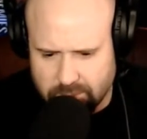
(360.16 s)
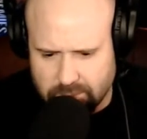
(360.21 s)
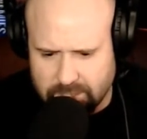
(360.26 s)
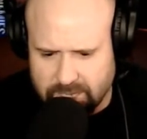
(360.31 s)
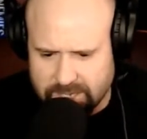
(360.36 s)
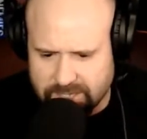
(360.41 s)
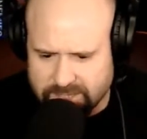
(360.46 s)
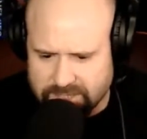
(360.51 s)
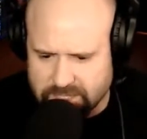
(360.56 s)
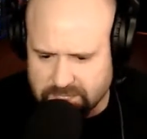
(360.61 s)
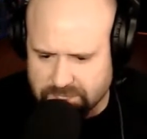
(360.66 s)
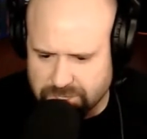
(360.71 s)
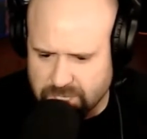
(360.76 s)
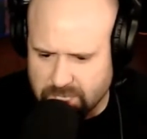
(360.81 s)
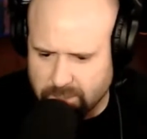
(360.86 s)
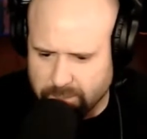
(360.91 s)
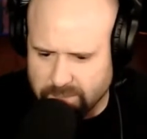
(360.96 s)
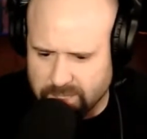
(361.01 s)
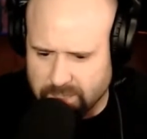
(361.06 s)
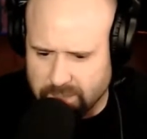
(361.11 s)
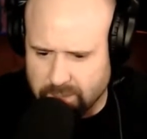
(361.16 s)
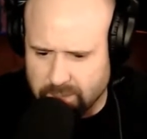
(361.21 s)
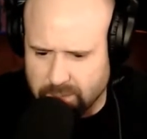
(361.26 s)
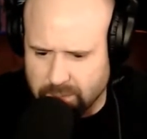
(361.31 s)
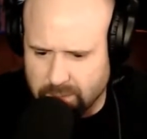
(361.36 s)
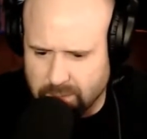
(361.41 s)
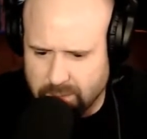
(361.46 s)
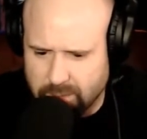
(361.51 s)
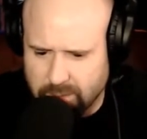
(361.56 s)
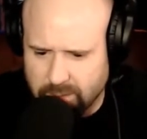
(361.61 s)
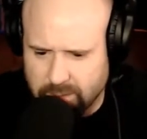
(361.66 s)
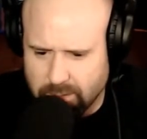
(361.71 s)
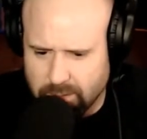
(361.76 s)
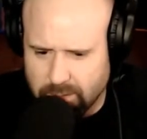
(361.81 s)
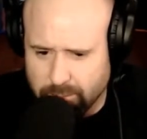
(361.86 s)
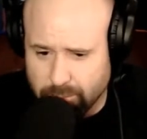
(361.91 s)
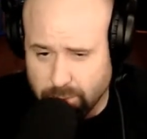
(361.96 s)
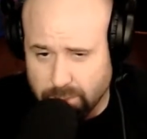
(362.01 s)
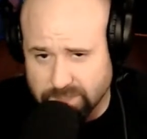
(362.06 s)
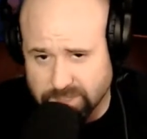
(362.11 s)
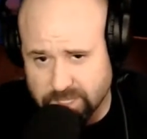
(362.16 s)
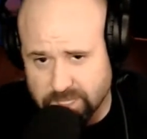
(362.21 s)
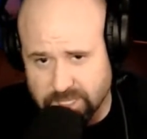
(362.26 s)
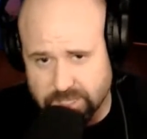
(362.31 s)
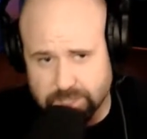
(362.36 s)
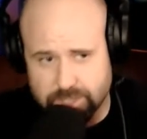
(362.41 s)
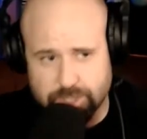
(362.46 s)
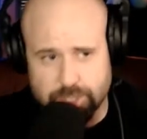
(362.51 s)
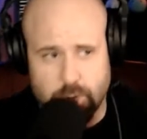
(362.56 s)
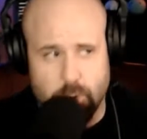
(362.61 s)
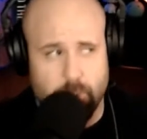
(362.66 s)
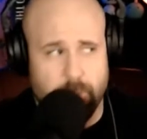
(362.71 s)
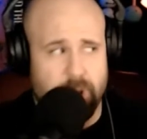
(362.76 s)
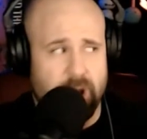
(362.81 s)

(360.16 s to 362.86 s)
Ladies and gentlemen, President Joe